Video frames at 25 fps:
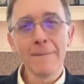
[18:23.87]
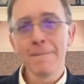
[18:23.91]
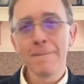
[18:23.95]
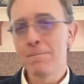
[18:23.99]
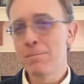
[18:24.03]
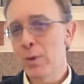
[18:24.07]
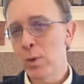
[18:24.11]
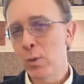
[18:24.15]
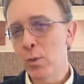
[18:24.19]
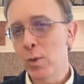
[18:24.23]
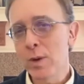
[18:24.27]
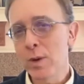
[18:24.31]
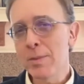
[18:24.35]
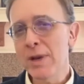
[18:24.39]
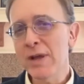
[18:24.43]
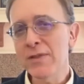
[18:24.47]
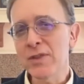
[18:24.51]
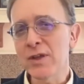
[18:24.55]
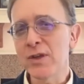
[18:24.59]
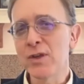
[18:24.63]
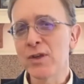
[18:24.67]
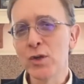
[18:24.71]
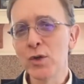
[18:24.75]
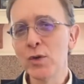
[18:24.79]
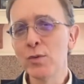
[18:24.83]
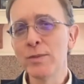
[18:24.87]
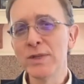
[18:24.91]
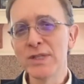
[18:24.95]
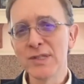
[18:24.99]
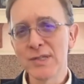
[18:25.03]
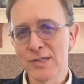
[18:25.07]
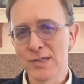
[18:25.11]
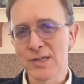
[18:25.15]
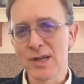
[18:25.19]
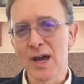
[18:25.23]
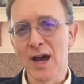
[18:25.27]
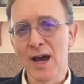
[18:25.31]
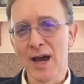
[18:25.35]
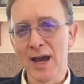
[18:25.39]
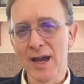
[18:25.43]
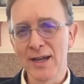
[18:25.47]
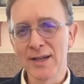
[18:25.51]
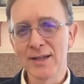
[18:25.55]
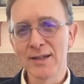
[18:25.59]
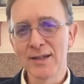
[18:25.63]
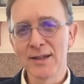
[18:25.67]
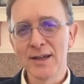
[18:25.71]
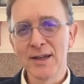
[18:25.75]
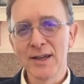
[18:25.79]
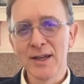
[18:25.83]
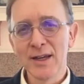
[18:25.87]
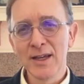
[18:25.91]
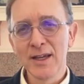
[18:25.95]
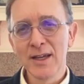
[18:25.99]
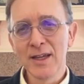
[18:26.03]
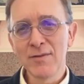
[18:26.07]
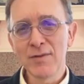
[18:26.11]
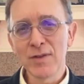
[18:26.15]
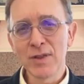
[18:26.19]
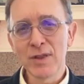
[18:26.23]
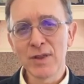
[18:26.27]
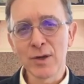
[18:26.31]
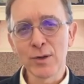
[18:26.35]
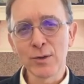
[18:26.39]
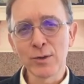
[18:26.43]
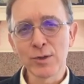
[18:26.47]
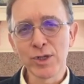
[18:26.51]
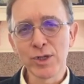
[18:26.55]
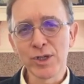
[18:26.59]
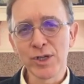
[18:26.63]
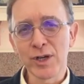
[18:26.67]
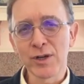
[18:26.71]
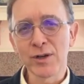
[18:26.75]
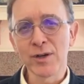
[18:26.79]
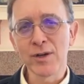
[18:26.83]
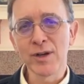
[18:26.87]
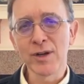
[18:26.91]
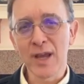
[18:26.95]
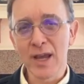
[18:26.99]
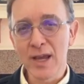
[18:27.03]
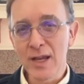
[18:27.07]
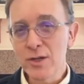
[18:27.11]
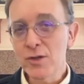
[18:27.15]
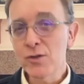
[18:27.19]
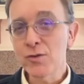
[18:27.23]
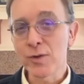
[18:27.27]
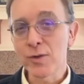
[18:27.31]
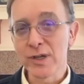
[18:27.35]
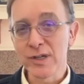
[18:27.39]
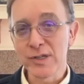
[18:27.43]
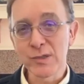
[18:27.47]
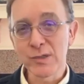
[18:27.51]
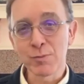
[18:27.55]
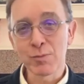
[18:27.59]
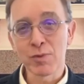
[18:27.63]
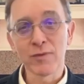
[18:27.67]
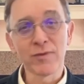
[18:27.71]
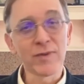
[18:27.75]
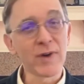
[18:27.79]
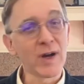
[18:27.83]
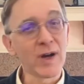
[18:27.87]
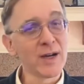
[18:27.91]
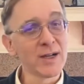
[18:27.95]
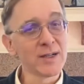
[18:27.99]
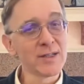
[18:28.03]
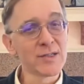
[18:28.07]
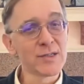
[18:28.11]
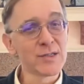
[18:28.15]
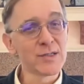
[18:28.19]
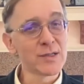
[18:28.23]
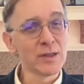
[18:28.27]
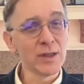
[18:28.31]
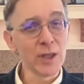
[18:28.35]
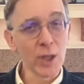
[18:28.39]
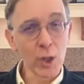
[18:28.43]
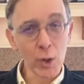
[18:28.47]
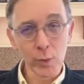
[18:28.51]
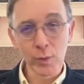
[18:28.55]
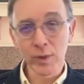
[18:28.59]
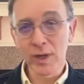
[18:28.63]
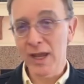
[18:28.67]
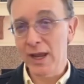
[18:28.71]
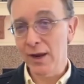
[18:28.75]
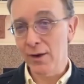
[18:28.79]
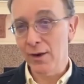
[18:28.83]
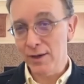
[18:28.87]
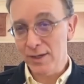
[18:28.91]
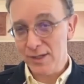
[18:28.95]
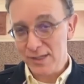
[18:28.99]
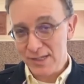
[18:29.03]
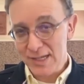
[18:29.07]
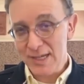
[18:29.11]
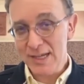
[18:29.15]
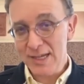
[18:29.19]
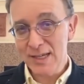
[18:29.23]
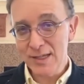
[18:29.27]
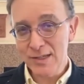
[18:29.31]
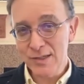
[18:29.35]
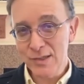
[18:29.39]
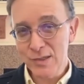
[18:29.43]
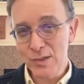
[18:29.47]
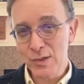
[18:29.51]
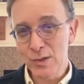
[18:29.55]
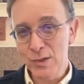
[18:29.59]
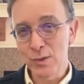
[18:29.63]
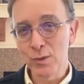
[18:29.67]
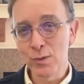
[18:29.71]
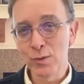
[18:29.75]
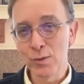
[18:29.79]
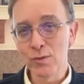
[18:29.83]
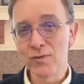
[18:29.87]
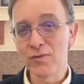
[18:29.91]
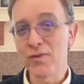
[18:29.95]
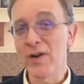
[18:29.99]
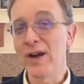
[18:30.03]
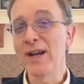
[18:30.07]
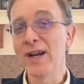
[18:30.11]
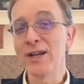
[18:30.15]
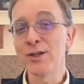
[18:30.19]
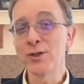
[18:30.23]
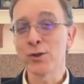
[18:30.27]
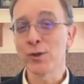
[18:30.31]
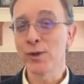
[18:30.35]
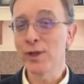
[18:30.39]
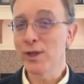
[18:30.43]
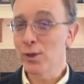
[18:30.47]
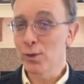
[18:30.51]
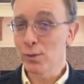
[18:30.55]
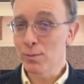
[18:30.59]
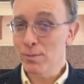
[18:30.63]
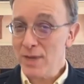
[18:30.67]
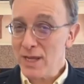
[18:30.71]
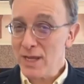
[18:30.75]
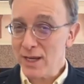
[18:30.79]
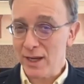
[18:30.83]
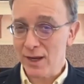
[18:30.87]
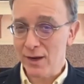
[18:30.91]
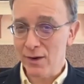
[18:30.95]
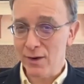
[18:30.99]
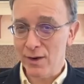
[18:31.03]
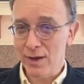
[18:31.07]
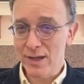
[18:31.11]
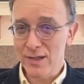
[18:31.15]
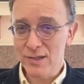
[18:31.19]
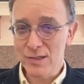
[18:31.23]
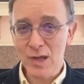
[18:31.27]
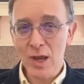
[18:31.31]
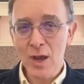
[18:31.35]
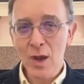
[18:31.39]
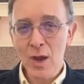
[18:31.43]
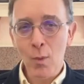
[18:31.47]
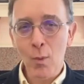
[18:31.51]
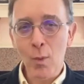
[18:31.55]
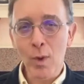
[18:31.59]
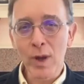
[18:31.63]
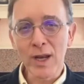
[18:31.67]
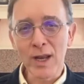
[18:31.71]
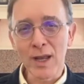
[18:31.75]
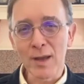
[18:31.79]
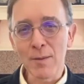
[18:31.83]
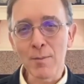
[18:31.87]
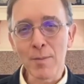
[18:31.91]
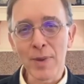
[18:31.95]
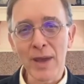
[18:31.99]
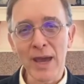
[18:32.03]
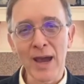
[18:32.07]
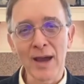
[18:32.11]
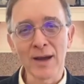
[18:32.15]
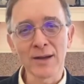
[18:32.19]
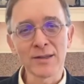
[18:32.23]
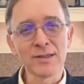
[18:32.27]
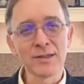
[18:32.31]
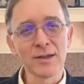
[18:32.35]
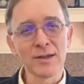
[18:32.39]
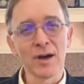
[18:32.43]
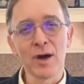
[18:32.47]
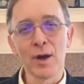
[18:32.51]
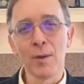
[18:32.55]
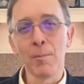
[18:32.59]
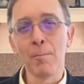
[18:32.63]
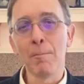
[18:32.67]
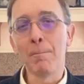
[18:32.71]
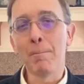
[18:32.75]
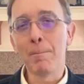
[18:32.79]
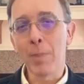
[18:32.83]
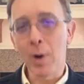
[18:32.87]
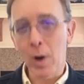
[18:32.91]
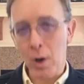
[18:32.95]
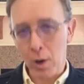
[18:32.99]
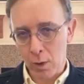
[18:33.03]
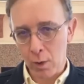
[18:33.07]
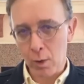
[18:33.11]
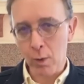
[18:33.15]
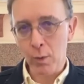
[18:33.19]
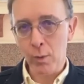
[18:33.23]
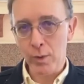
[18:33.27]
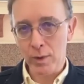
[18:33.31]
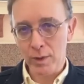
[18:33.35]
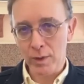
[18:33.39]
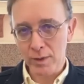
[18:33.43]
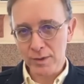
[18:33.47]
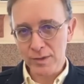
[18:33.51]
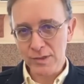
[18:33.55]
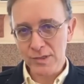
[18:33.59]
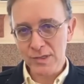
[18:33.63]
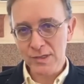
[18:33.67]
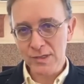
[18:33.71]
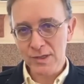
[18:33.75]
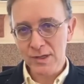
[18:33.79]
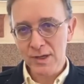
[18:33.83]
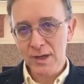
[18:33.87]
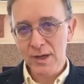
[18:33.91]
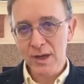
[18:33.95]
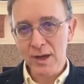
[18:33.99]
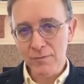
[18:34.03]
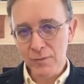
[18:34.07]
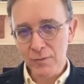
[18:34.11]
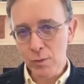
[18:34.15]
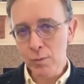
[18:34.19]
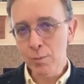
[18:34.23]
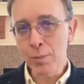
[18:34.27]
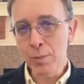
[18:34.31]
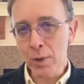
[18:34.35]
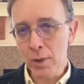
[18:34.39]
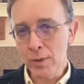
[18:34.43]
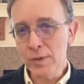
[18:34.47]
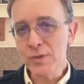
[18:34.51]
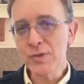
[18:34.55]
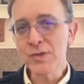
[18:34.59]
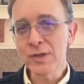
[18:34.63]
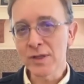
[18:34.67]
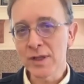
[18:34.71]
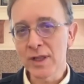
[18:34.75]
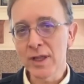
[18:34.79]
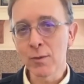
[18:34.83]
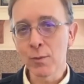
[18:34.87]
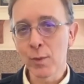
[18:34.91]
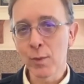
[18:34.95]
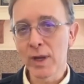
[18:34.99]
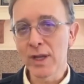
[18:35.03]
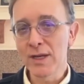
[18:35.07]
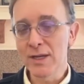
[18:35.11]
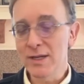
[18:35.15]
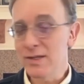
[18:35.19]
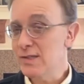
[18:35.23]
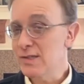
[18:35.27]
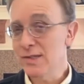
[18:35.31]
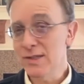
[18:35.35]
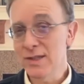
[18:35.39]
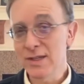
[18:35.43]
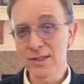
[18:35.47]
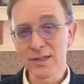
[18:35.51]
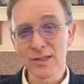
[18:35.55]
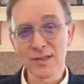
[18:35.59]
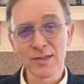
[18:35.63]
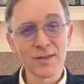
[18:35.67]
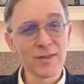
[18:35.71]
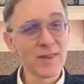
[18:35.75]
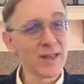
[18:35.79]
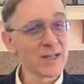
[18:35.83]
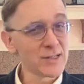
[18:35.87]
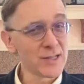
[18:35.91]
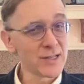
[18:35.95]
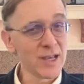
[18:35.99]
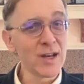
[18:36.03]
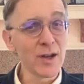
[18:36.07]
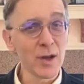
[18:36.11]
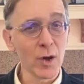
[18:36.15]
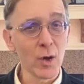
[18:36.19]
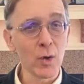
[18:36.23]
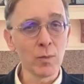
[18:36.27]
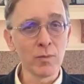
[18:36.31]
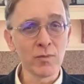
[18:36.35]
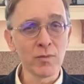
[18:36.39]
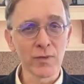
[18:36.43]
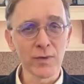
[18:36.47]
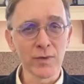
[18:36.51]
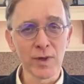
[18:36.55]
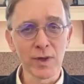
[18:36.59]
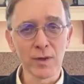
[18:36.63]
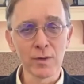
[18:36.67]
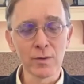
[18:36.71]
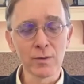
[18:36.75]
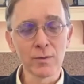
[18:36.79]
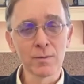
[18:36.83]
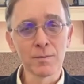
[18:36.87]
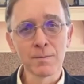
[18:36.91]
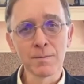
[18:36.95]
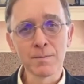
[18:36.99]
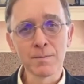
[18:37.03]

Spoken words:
But what about the human side? Even though shared interest provides loan guarantees to financial intermediaries, what impact on borrowers have you personally witnessed that's hit home for you?